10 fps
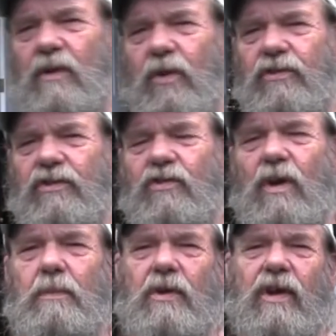Losing
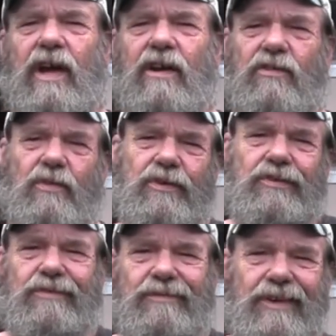sweet potatoes
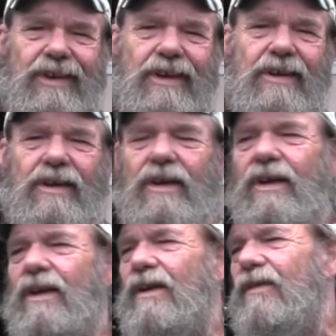was
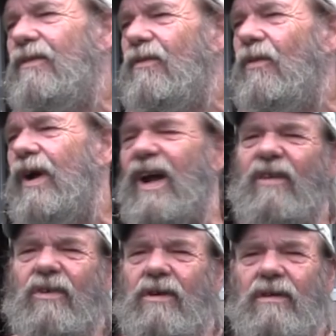
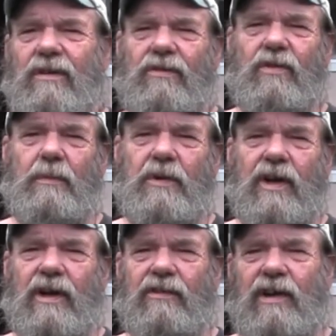whatever. Sweet
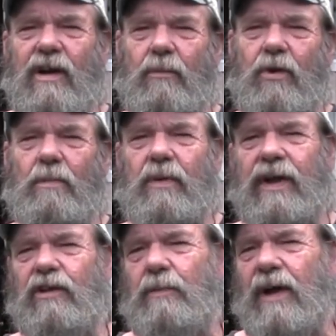potatoes, I got more
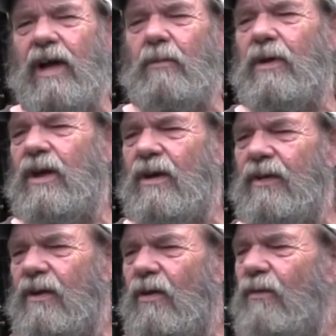plants behind me here.
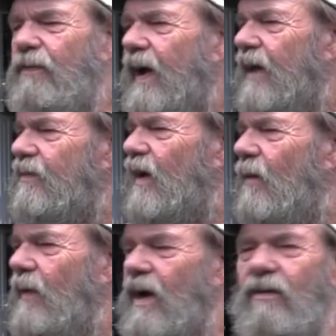They grow fast.
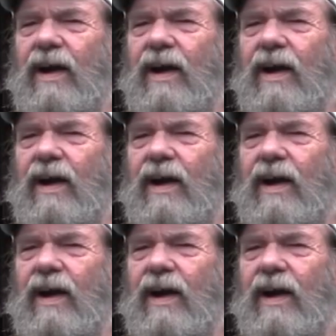I'm not